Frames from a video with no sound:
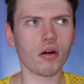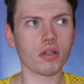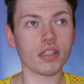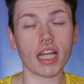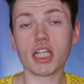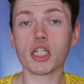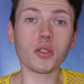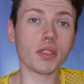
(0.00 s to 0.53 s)
are
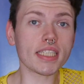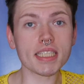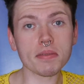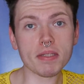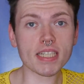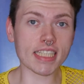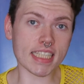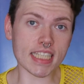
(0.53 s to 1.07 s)
like
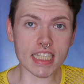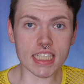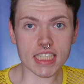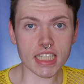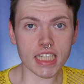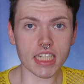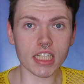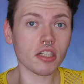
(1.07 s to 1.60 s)
Christmas
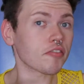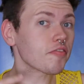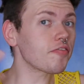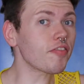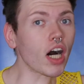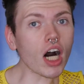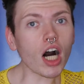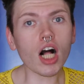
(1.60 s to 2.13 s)
season or
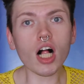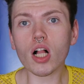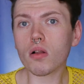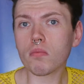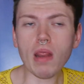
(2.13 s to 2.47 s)
fall,